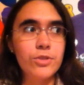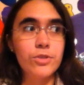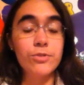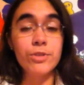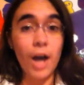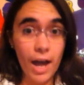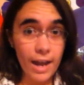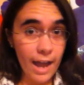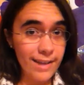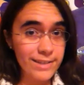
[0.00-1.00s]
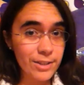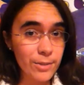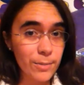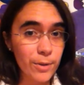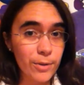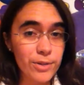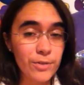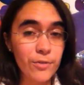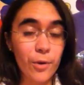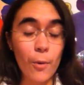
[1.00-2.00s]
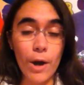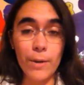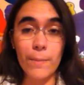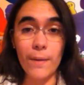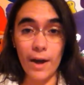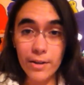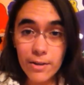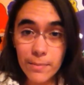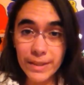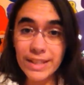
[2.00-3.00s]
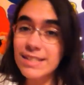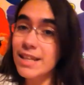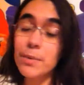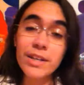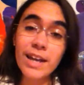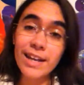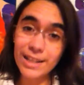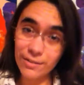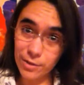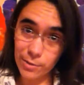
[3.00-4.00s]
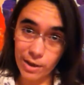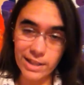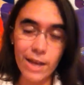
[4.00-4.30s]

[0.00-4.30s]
Do not ask the booths for a water bottle because they will not give you one.